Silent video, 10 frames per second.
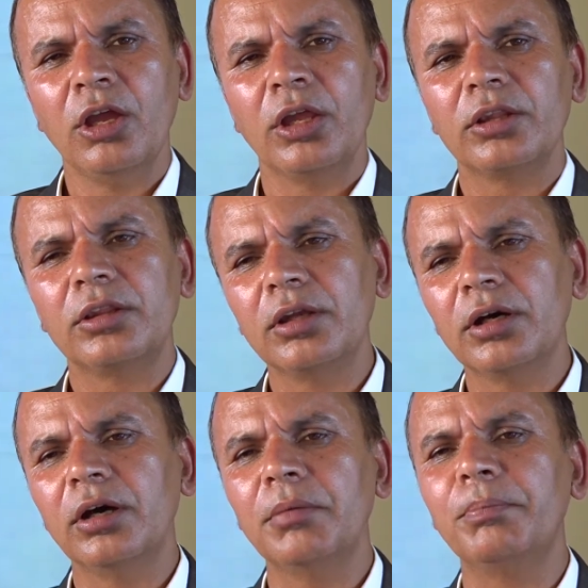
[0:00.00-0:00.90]

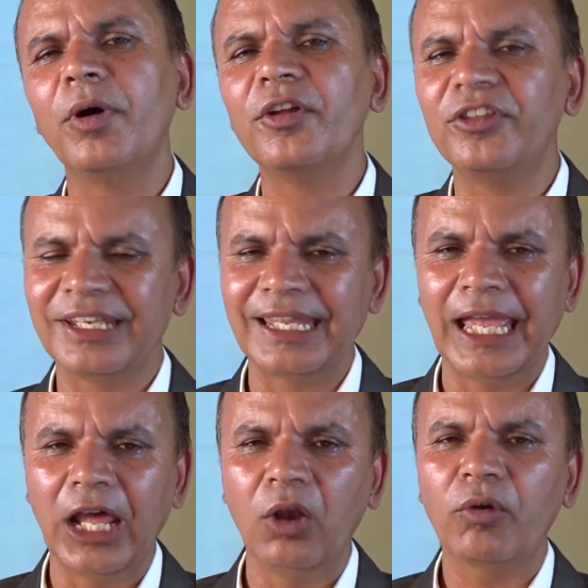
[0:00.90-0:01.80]
the budget
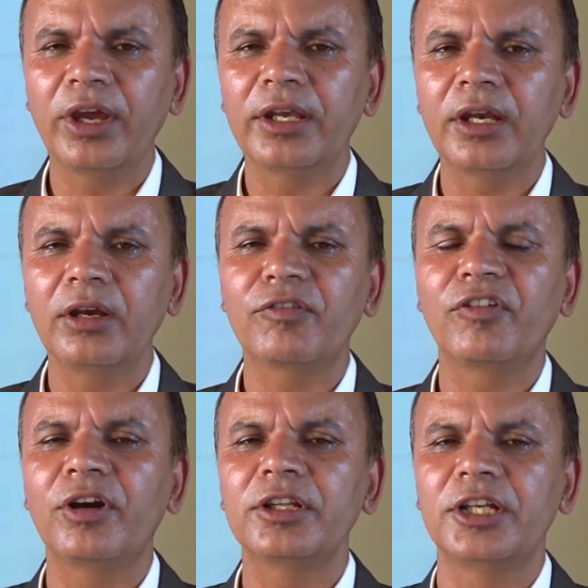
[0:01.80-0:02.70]
allocated
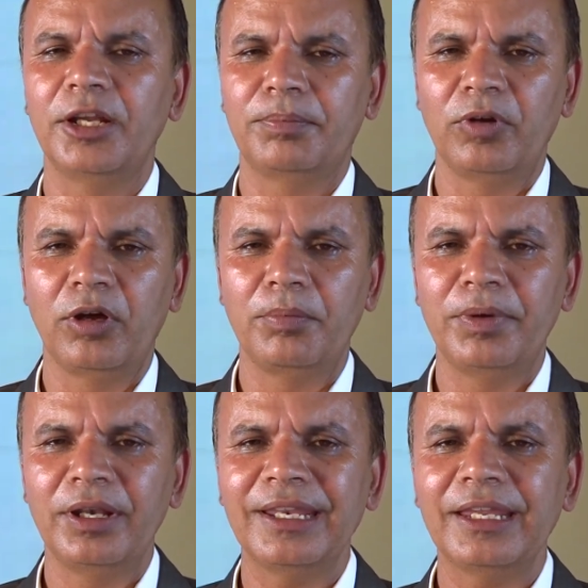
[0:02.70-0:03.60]
for the
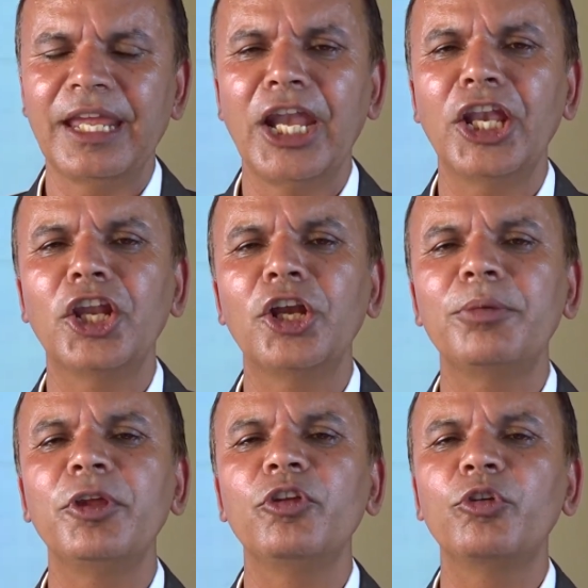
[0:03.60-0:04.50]
development
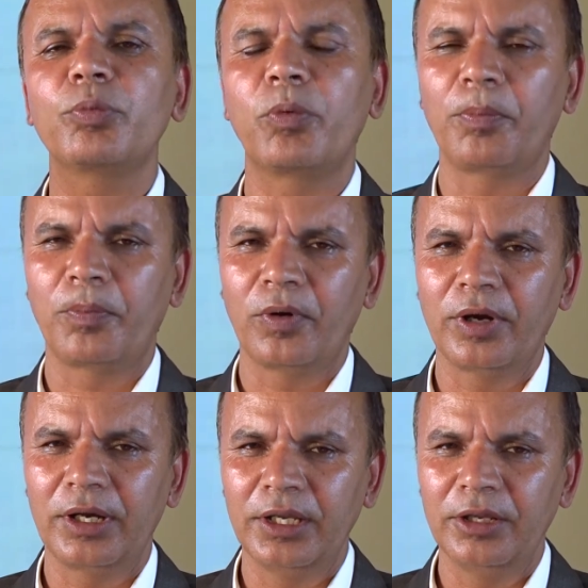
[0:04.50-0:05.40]
cannot be used
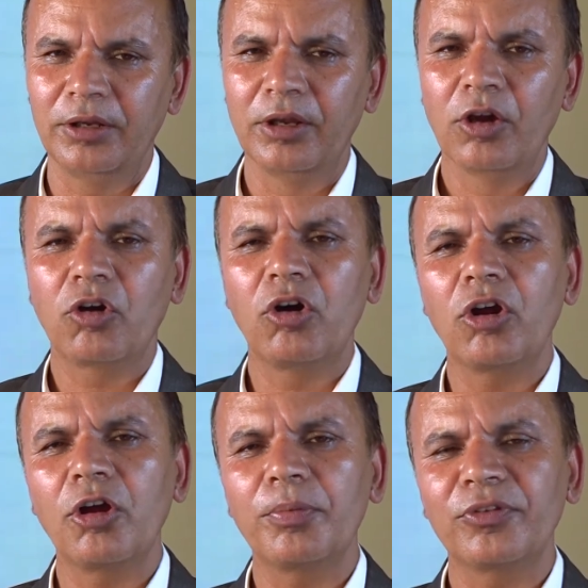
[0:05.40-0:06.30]
properly.
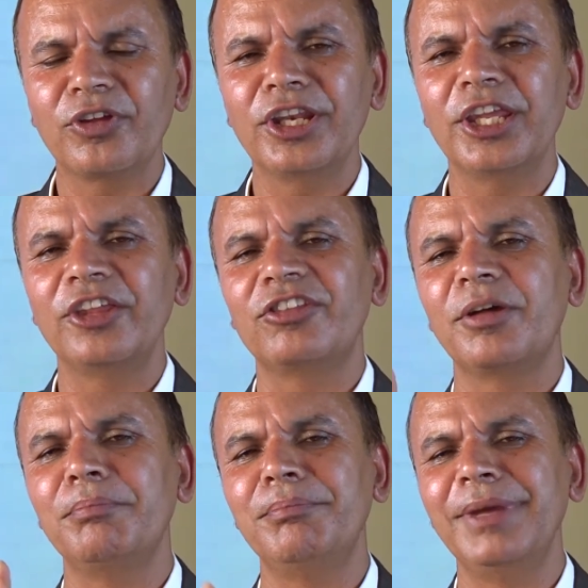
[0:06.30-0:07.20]
Corruption is
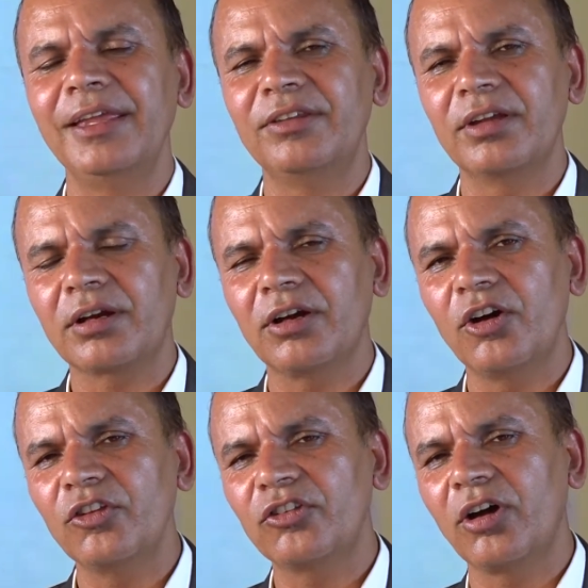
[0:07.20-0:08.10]
the major
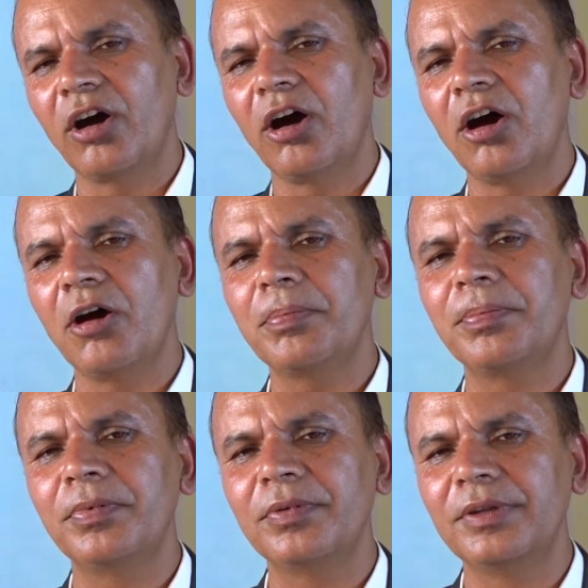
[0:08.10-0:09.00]
cause of
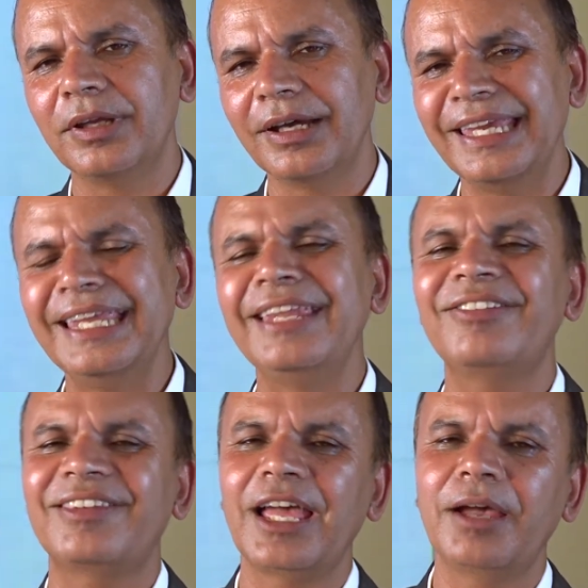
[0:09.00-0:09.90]
the
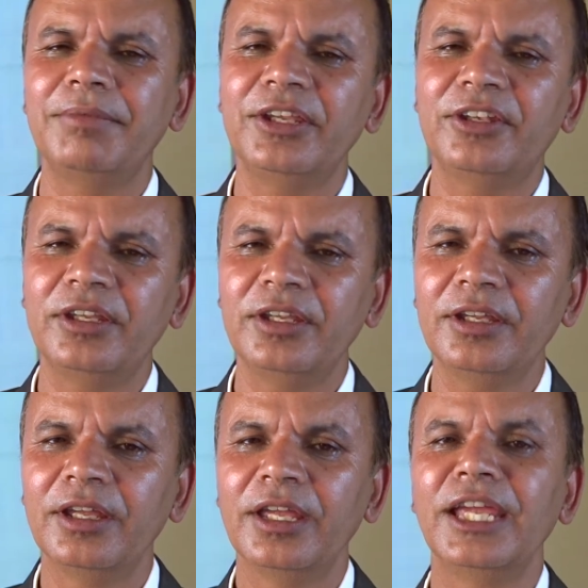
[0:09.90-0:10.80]
instability
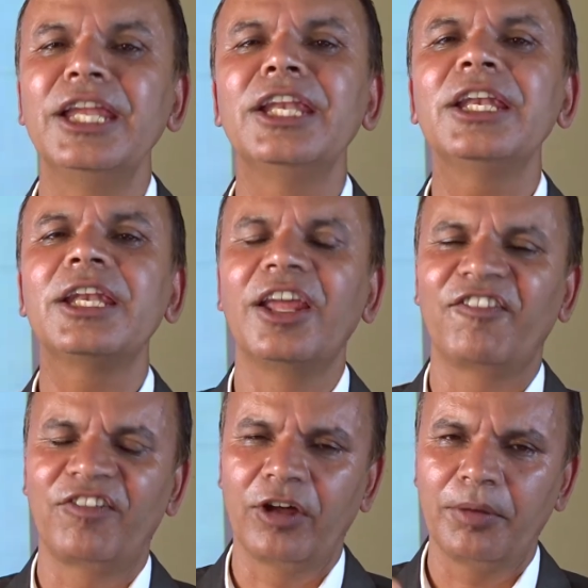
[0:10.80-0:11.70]
in
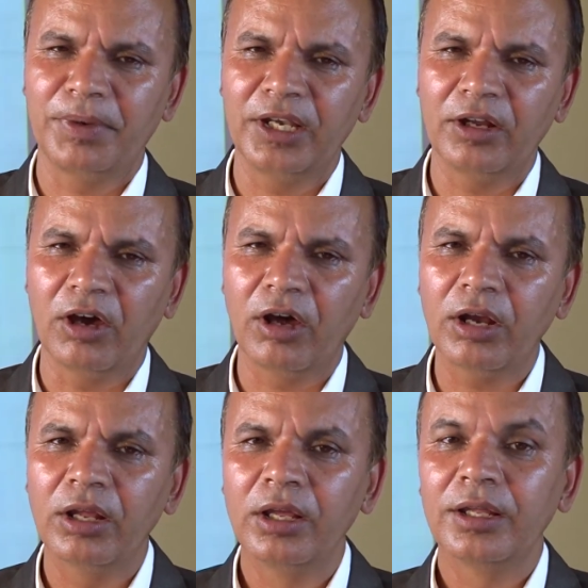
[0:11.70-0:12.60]
development
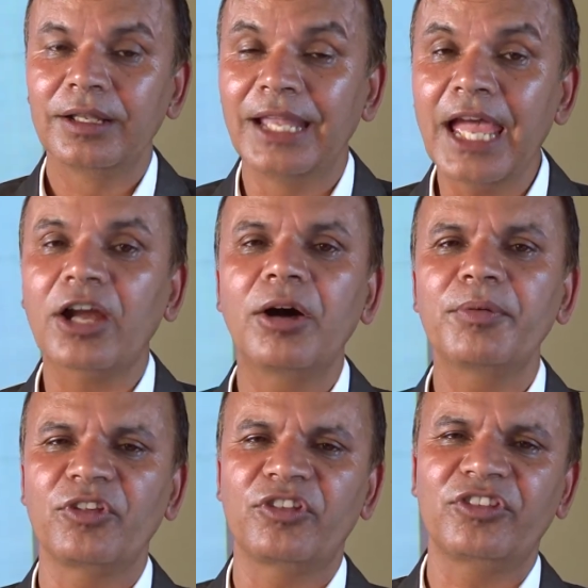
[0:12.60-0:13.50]
or lack of
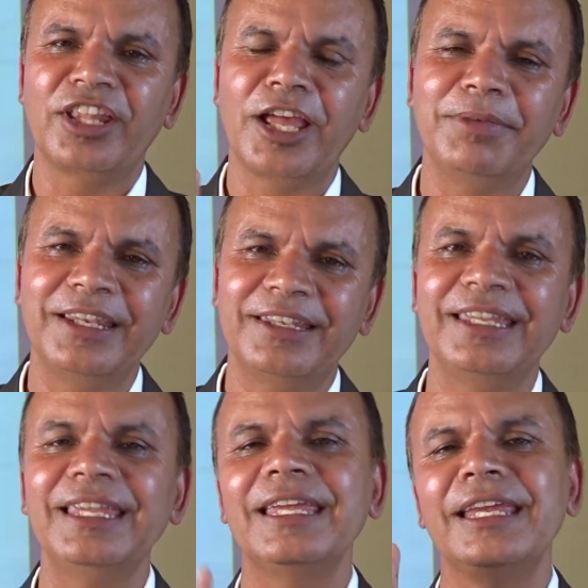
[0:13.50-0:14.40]

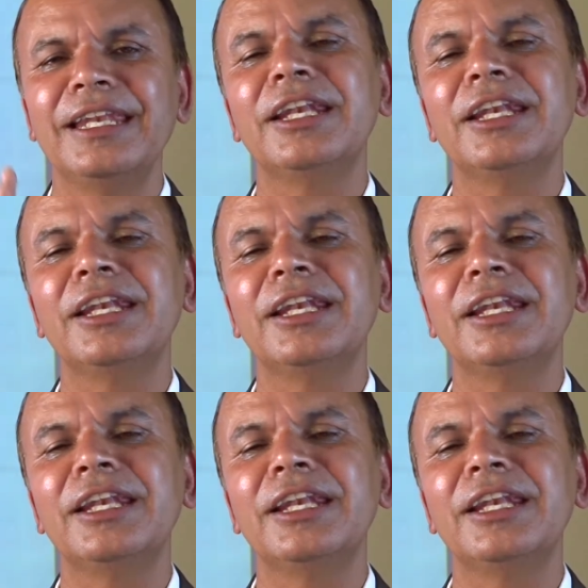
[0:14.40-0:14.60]
sustainability in